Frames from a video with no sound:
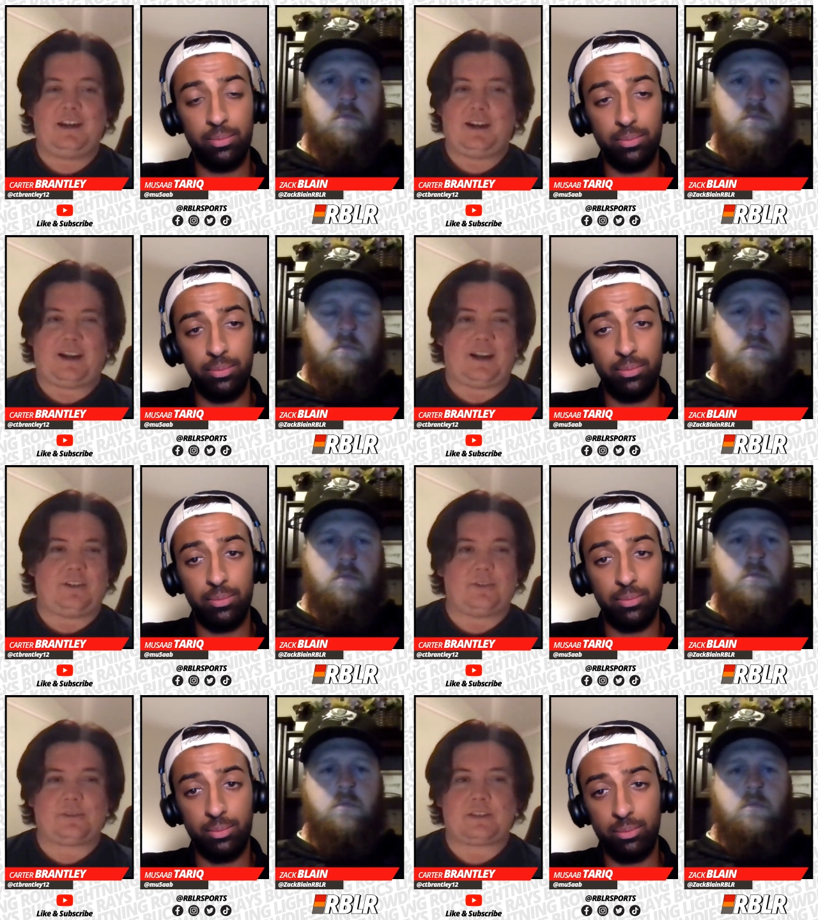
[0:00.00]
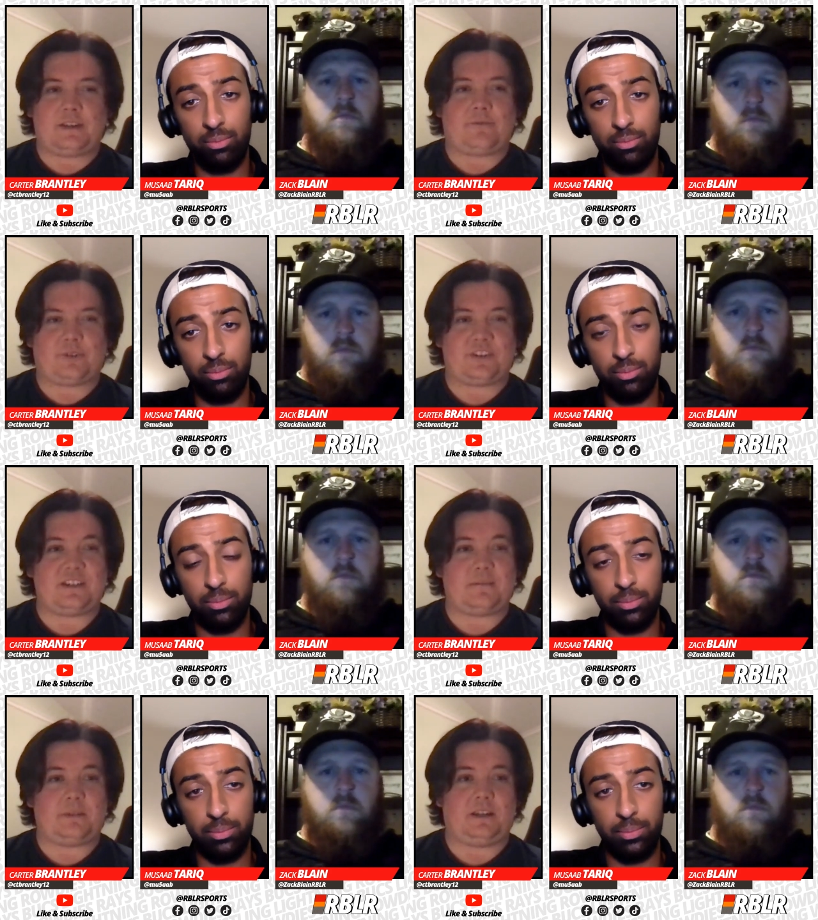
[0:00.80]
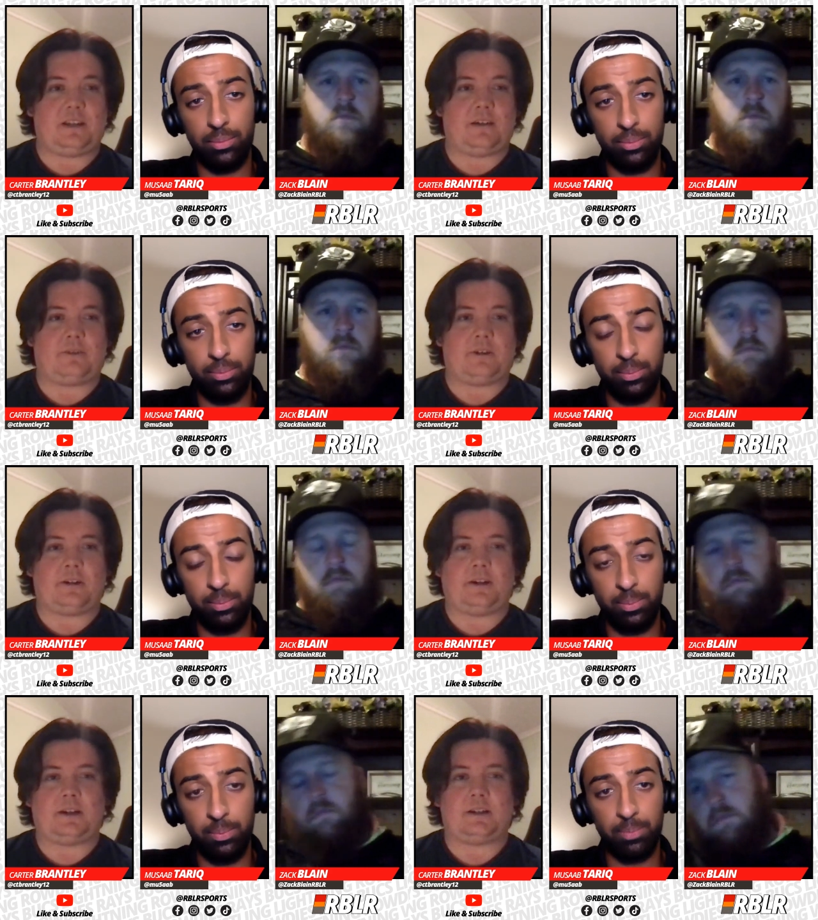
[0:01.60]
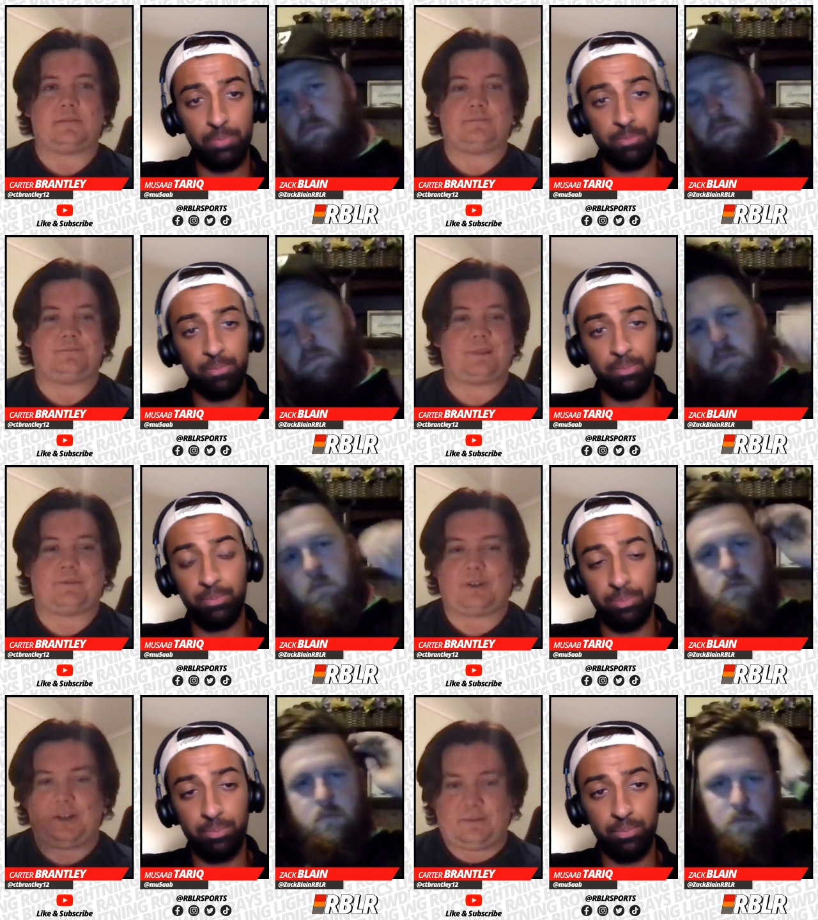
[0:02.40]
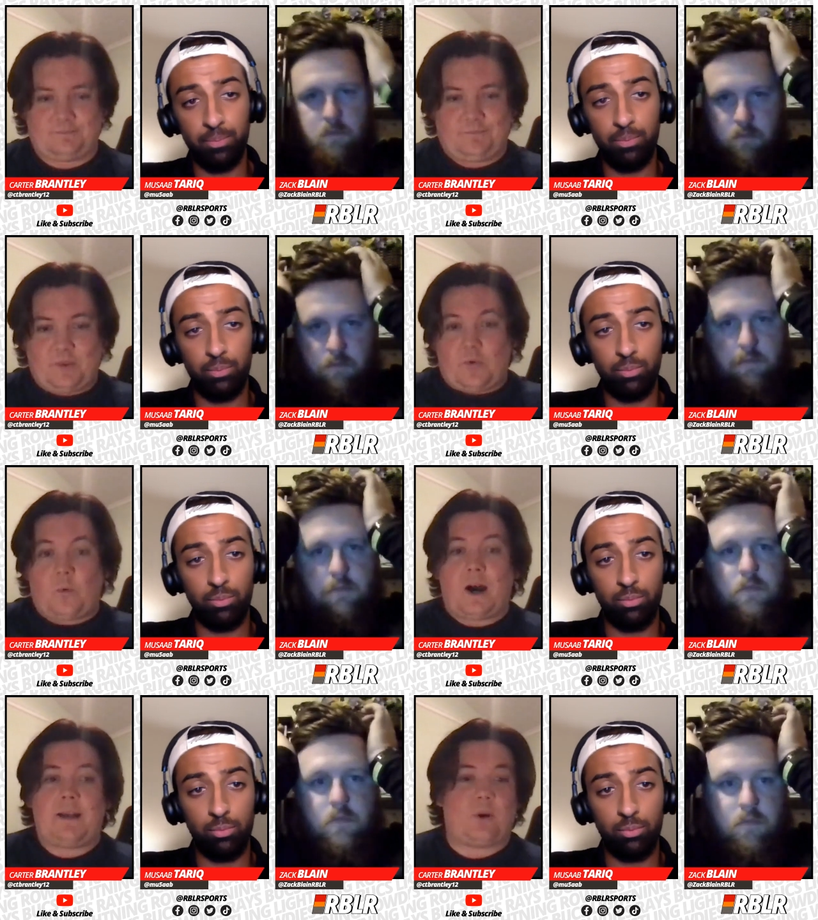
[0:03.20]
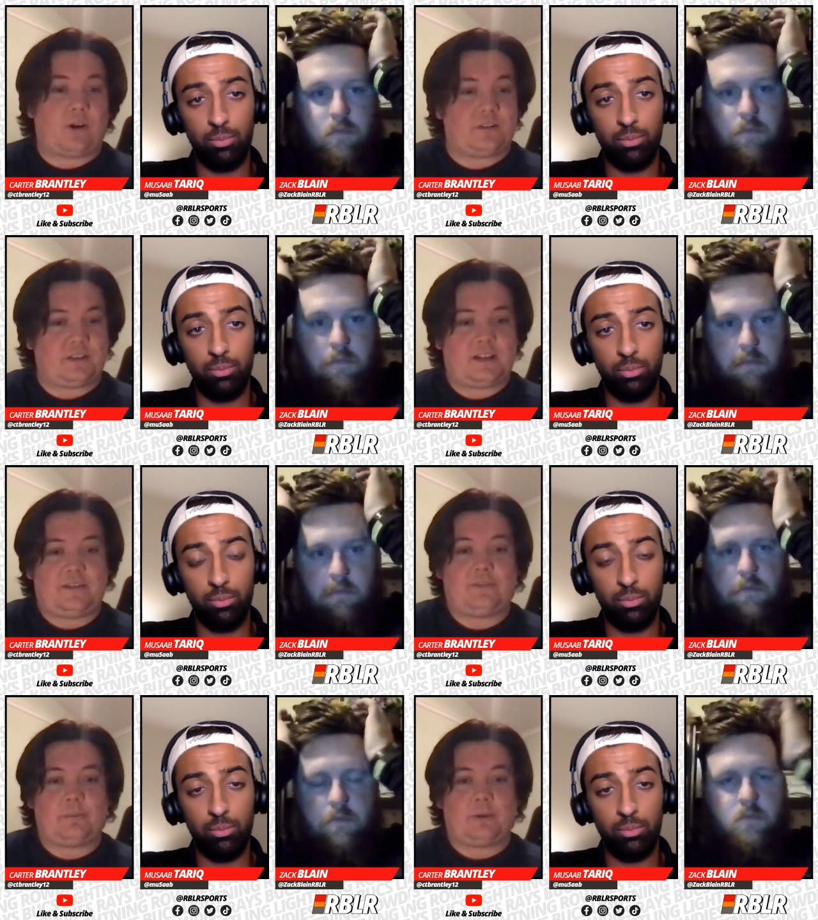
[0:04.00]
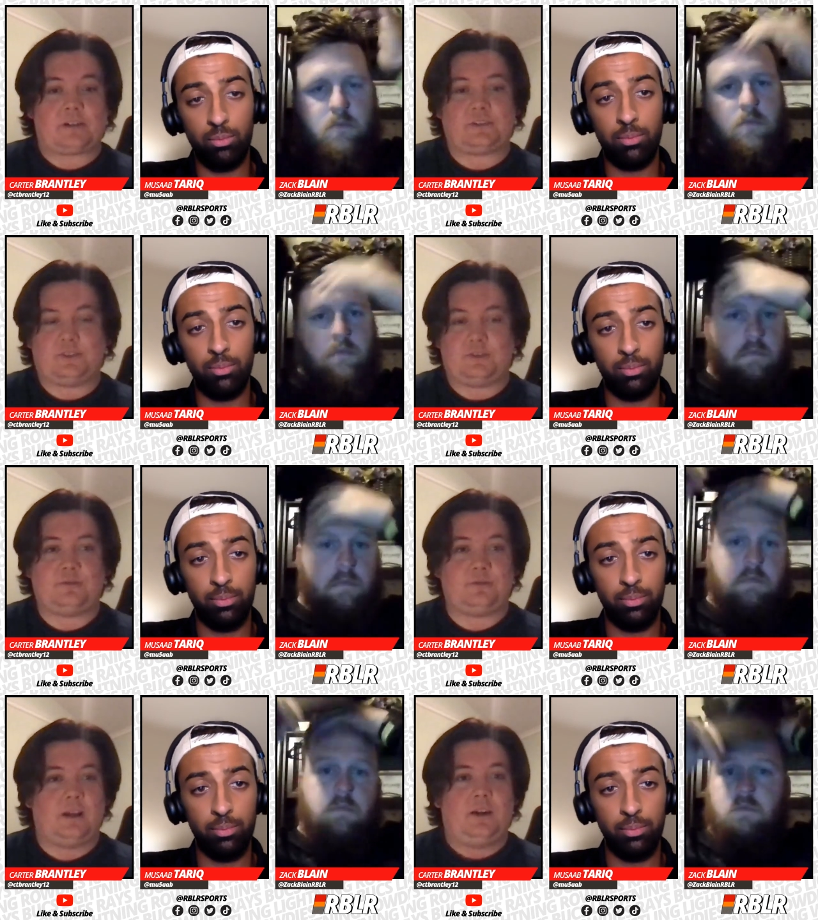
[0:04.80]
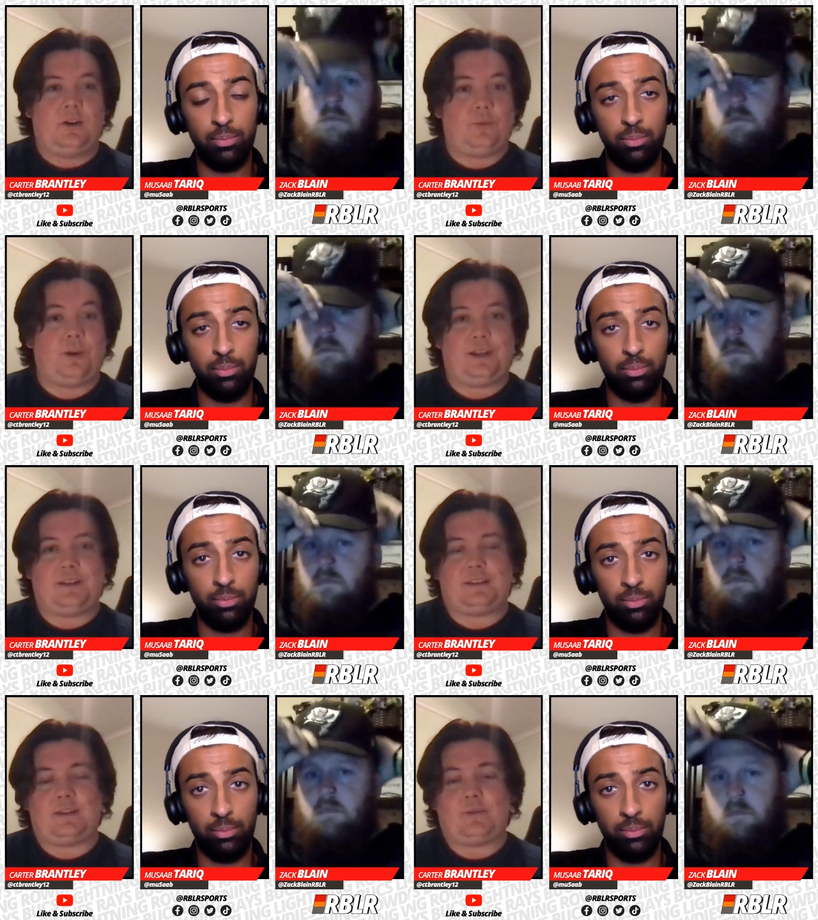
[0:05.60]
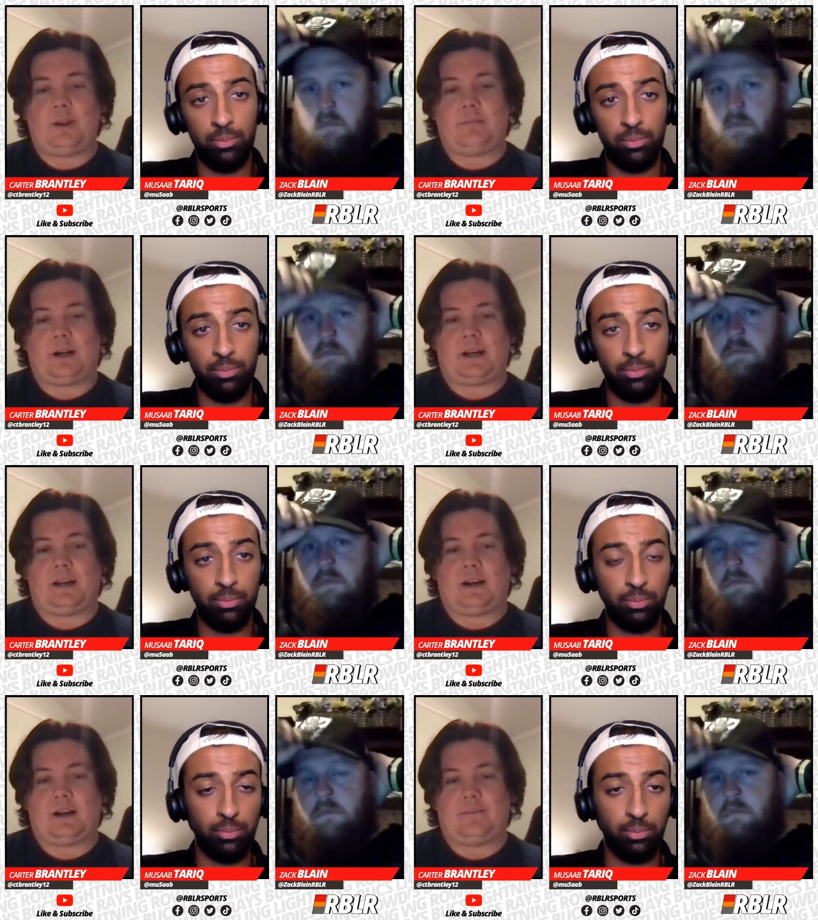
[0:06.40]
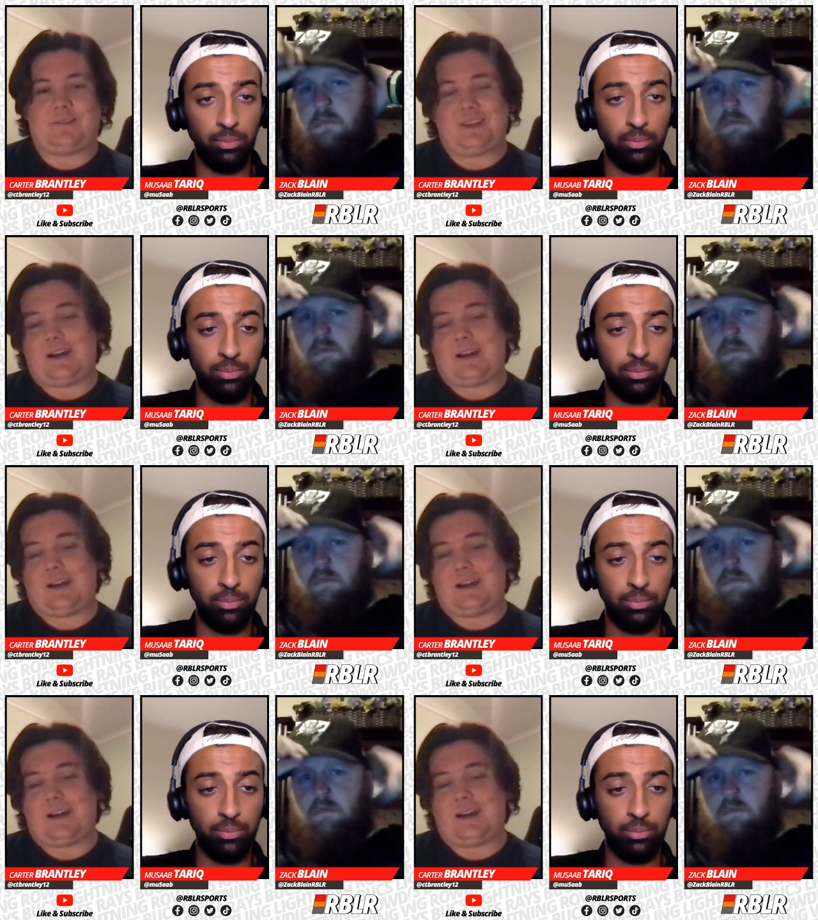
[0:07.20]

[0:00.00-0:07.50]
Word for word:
Speaker 1: I, I, don't see foresee it being a very uh, a very wide margin that if the Bucs do win, that they win by. Um, so